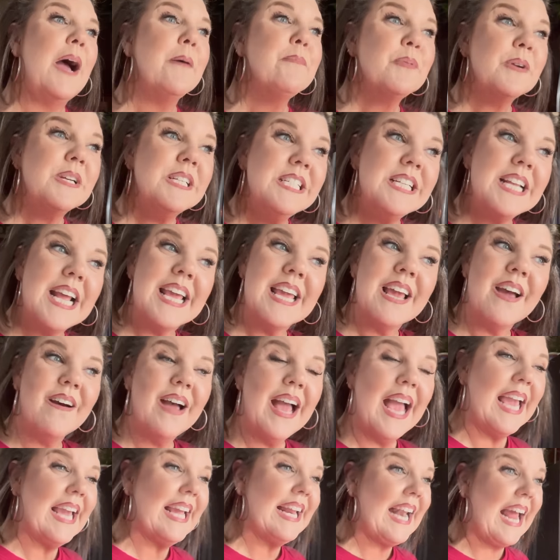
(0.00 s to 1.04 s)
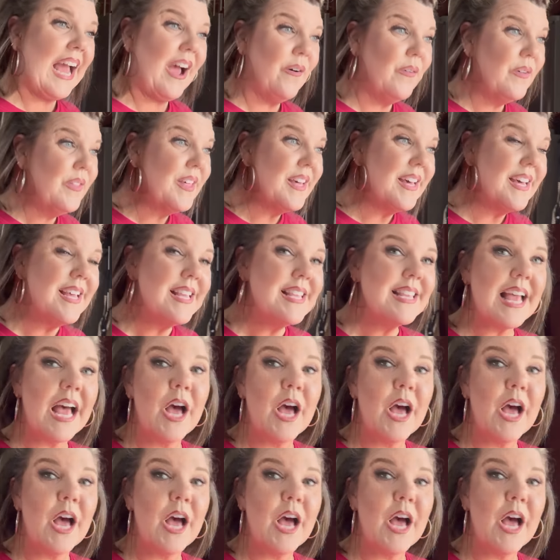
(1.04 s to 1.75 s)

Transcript: appreciate y'all hanging out with us.